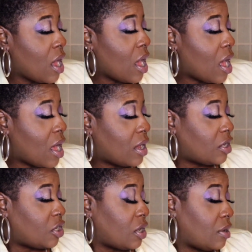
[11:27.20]

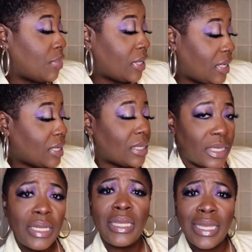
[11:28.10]
But
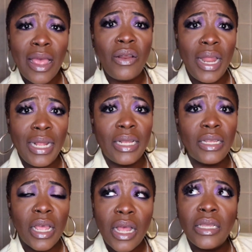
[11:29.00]
these sound like the
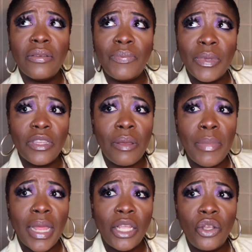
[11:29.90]
thoughts of
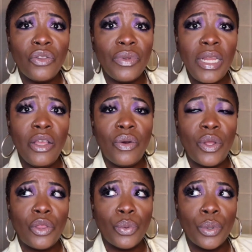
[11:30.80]
somebody who's really
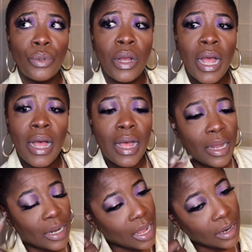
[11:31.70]
going through a
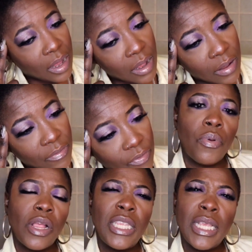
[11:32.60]
lot of
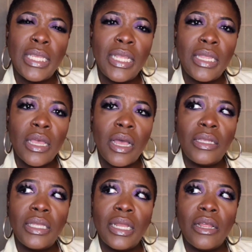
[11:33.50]
processing
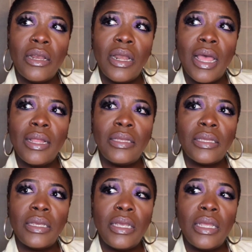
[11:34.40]
thoughts that are not
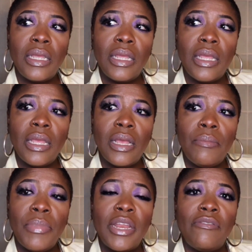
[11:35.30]

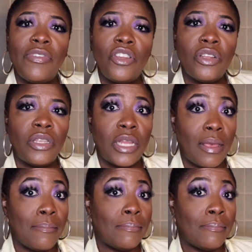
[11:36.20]
beneficial to them.